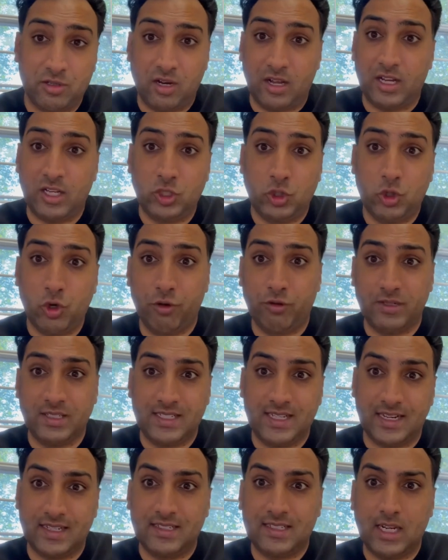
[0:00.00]
like insurance,
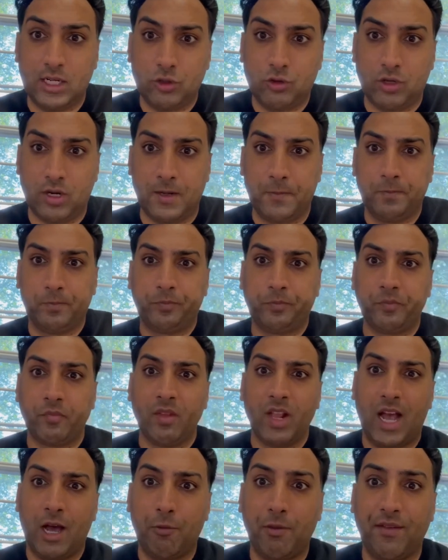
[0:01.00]
etc.
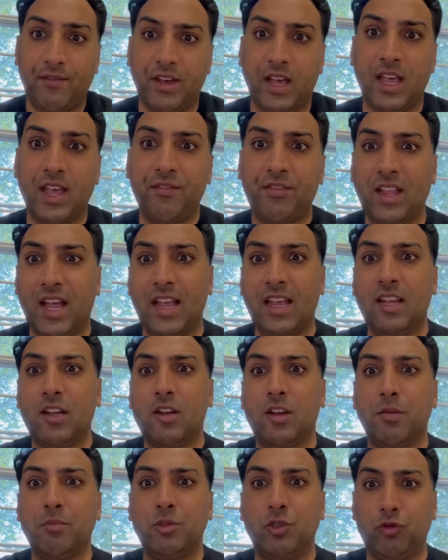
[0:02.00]
However, if that
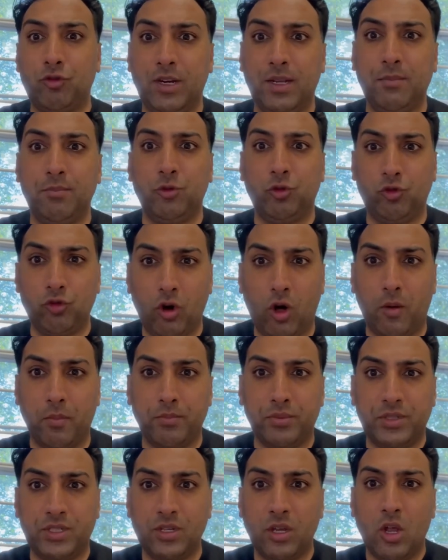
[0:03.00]
income stream
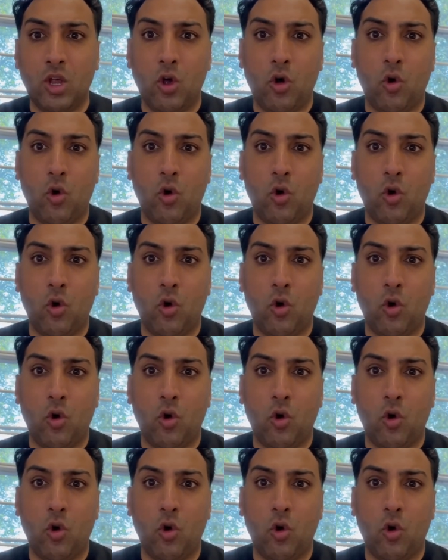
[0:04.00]
drops,